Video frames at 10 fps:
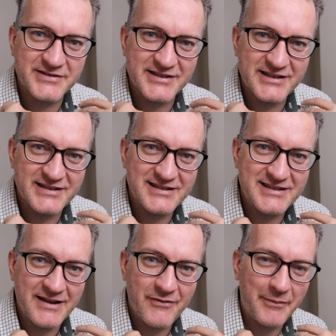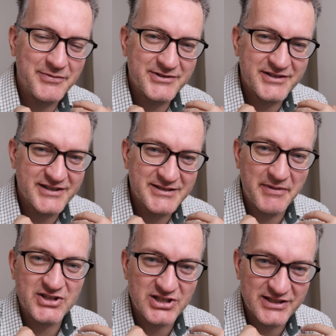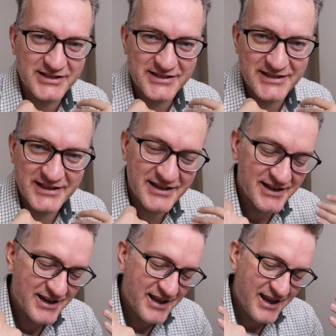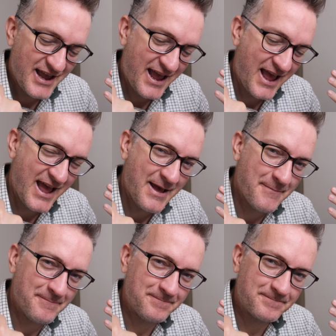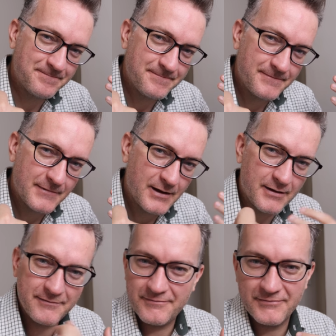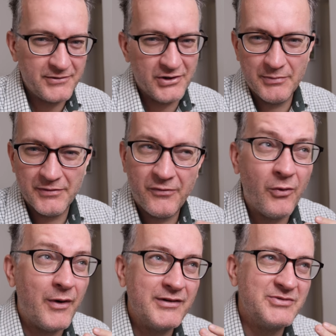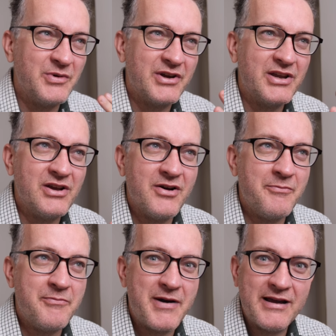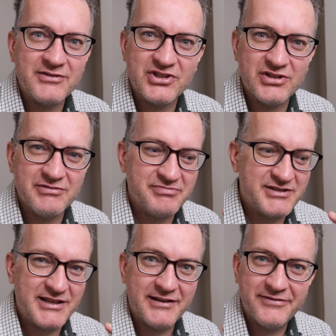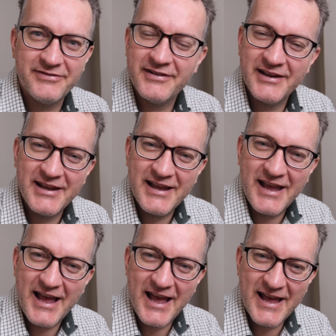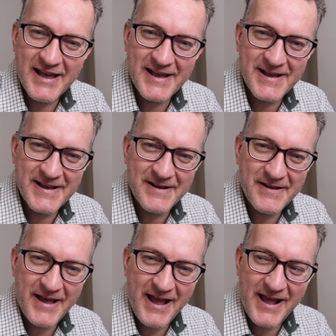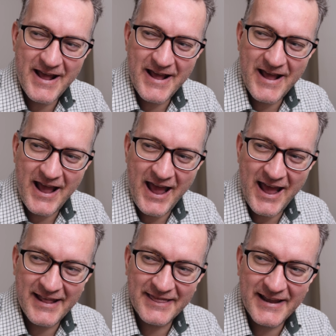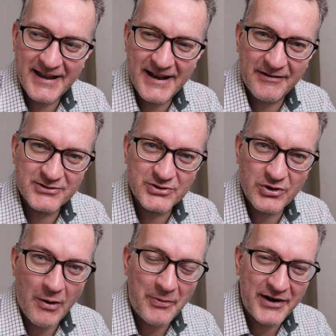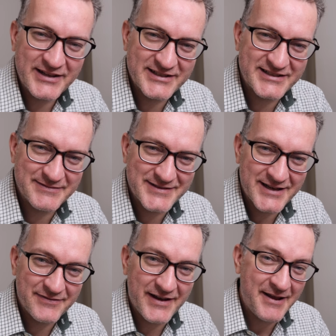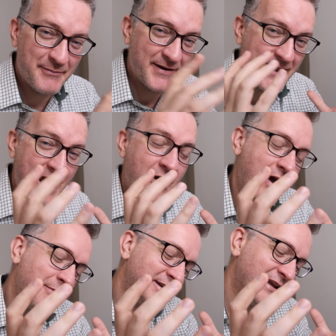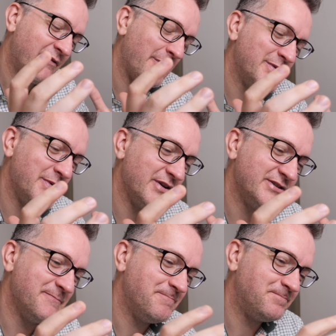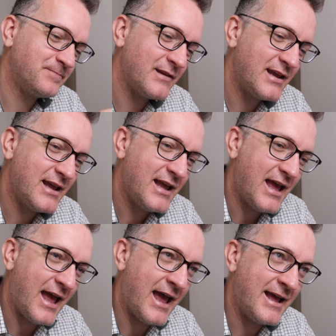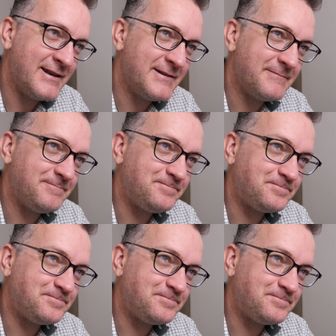as a DevOps specialist. Before I was working on browser stuff, and then I was doing operating system stuff, but now I'm a DevOps person. And